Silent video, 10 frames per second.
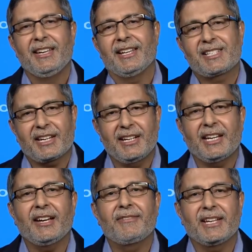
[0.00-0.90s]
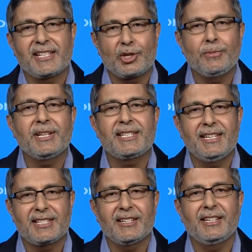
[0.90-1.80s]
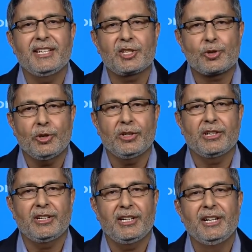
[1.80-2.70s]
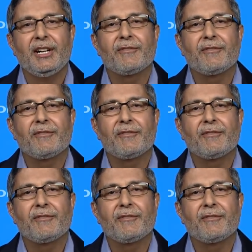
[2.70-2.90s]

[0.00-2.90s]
And second half tends to be seasonally stronger